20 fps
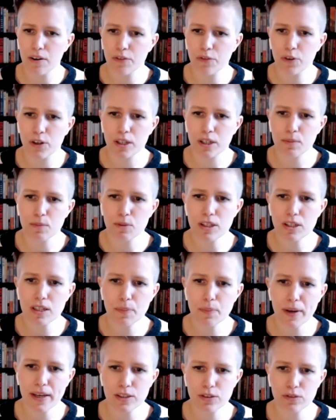For
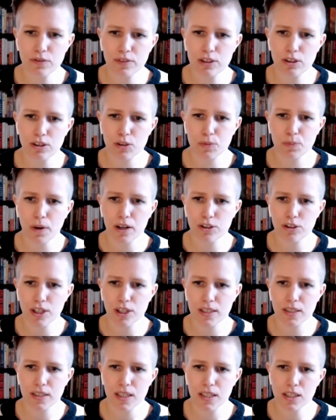community-based research
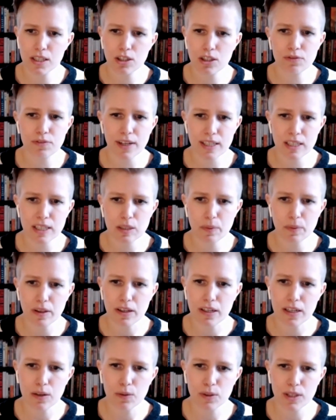projects, is there
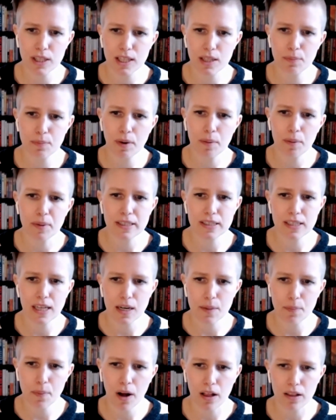flexibility within the public
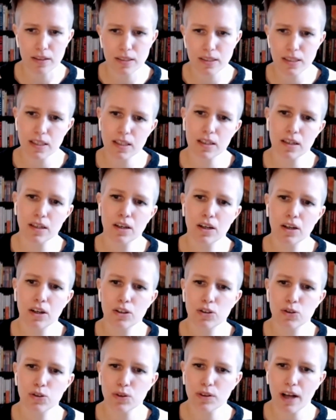data policy
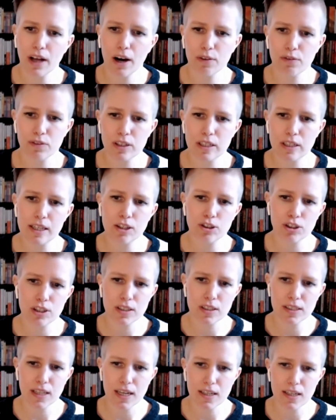to allow for
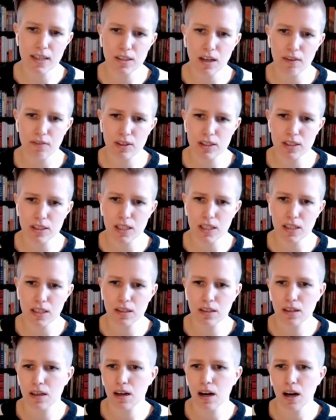Indigenous data sovereignty,
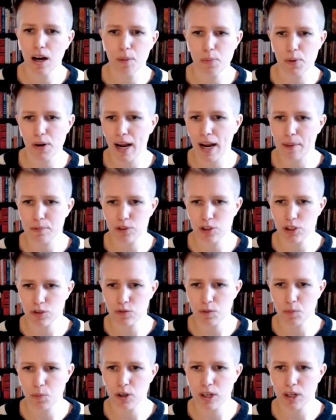perhaps just
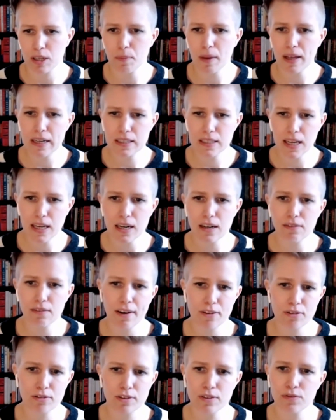reporting metadata
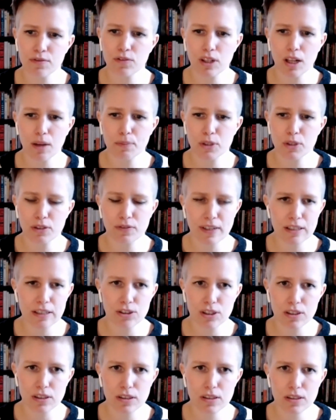rather than full
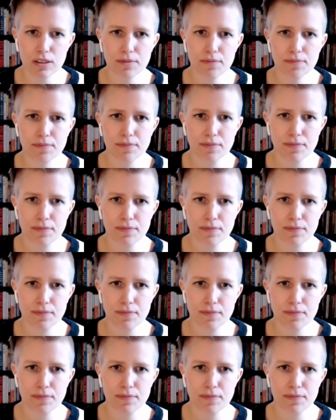observations?